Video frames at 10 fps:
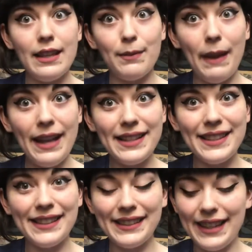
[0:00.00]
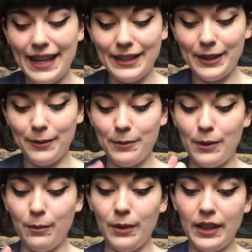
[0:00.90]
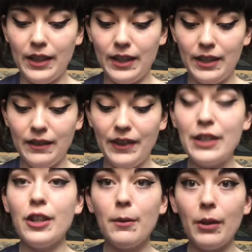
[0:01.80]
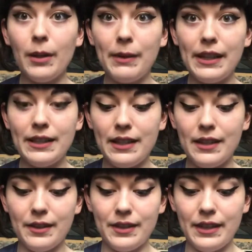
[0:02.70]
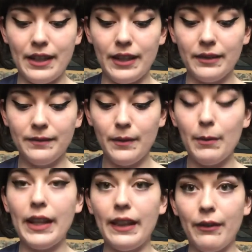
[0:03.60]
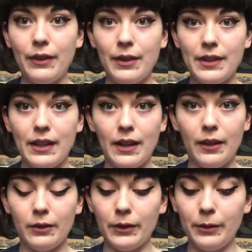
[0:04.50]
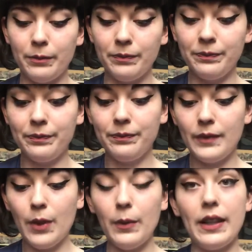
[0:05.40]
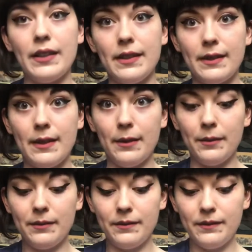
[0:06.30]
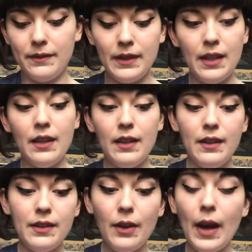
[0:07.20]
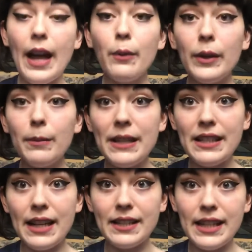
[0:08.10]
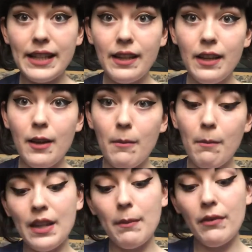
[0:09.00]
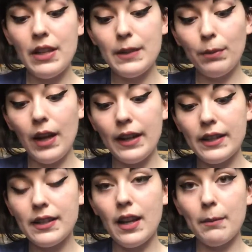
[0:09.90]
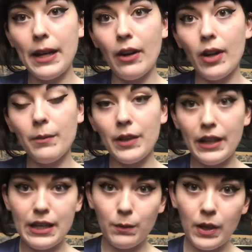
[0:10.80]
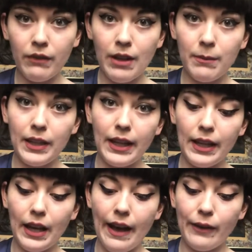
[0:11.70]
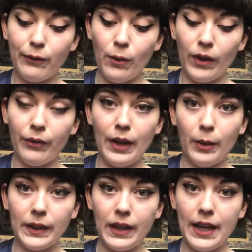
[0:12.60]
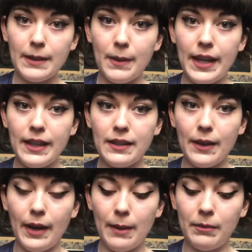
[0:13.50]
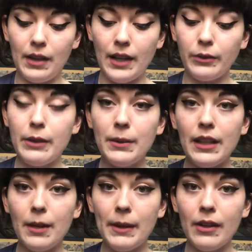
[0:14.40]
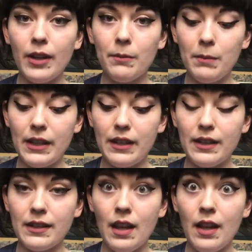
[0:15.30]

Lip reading: pencil liner will work. I should have brought a pair of scissors in here, but I left those in another room. What else is new? So I will be testing some of these products on my arm. There is one of them that I got for Aurelian Cosplay, so I'm not going to put that on my arm because